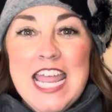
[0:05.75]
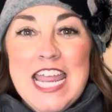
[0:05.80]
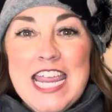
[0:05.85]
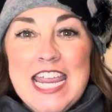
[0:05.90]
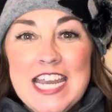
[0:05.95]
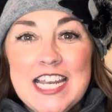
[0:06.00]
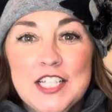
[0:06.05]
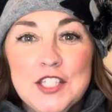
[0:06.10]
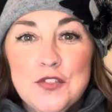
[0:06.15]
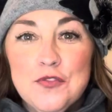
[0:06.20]

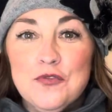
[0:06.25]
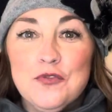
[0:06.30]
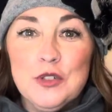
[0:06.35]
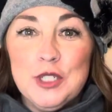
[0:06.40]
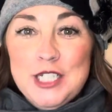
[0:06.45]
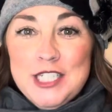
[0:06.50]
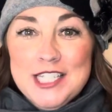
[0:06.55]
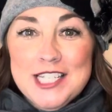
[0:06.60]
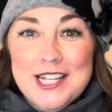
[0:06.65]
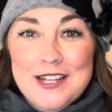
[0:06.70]
It is
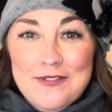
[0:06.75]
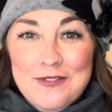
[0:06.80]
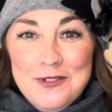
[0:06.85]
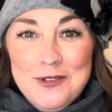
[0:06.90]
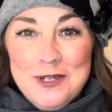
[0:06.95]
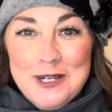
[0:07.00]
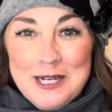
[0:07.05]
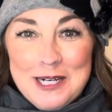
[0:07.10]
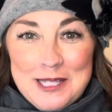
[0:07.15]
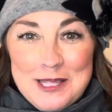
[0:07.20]
freezing if
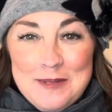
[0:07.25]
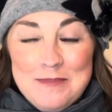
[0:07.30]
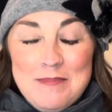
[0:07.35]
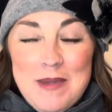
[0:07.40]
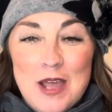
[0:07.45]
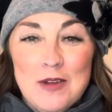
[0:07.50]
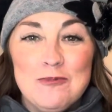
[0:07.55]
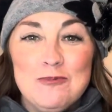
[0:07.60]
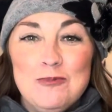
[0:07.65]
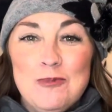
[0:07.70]
you are in the
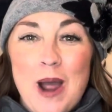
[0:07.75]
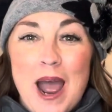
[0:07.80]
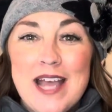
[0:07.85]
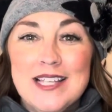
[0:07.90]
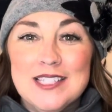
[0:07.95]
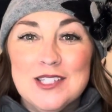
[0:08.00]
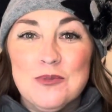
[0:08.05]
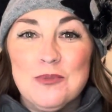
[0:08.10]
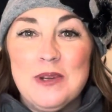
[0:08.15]
Midwest.